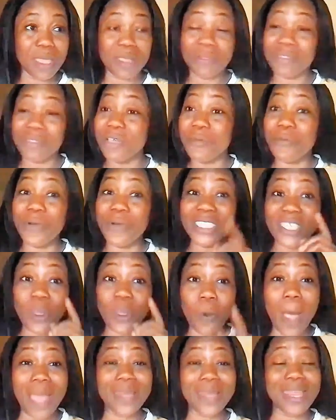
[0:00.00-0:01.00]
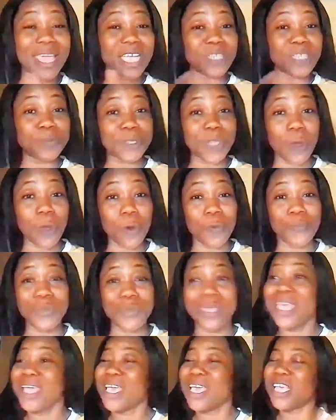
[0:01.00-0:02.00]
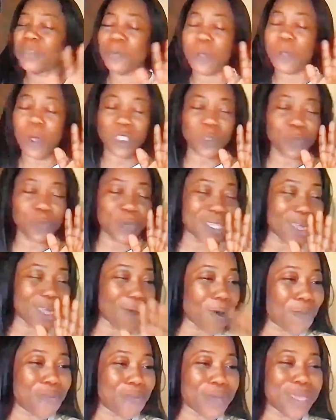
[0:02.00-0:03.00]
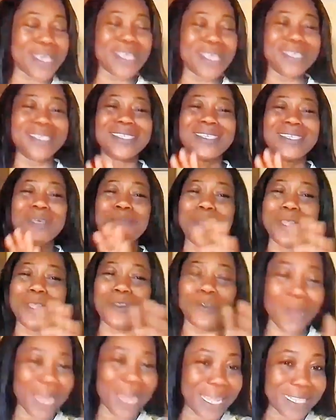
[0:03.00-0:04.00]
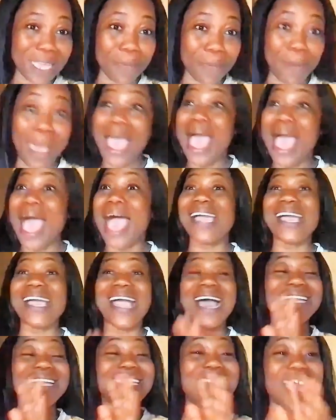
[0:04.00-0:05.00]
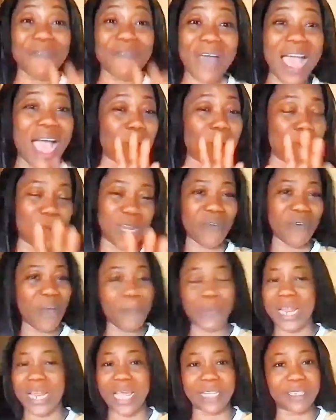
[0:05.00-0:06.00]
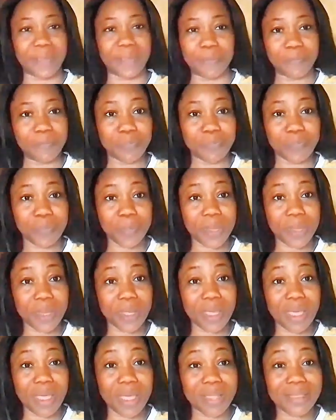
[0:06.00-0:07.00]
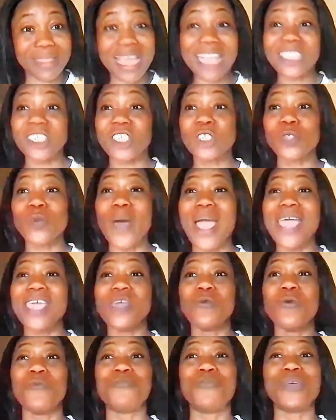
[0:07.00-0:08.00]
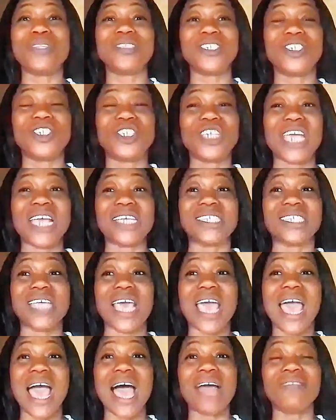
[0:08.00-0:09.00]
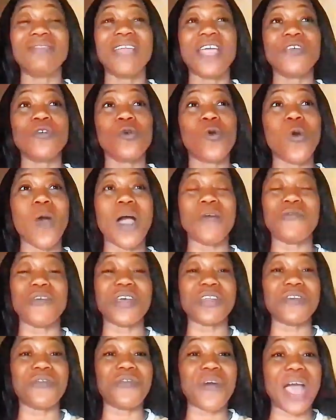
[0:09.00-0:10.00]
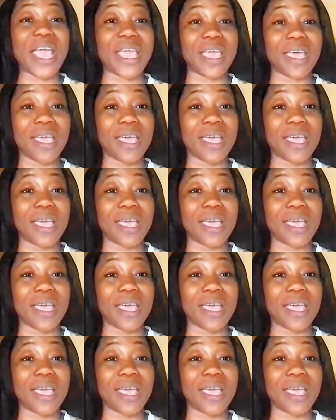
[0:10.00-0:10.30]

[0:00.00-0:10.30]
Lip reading: The reason why they hate Peter Obi is because Peter Obi is simply not like them and can never and will never be like them. That is why he will beat his chest and tell you, go and verify.